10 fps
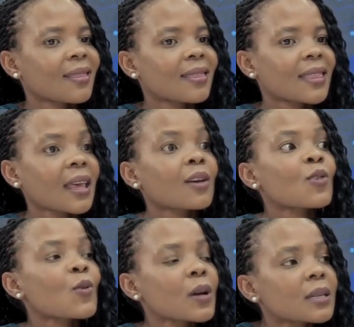they
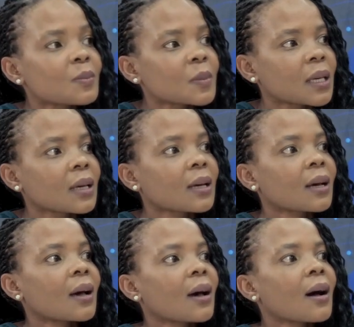annoyed me
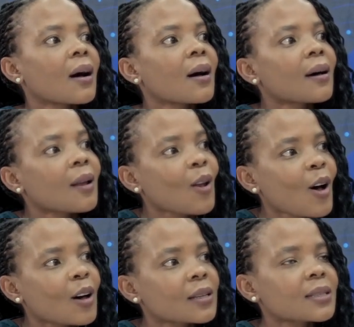a
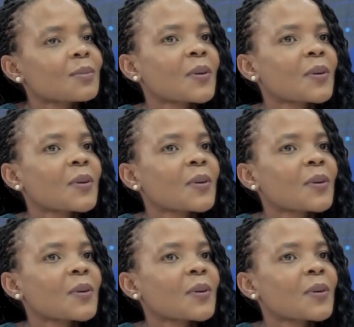lot.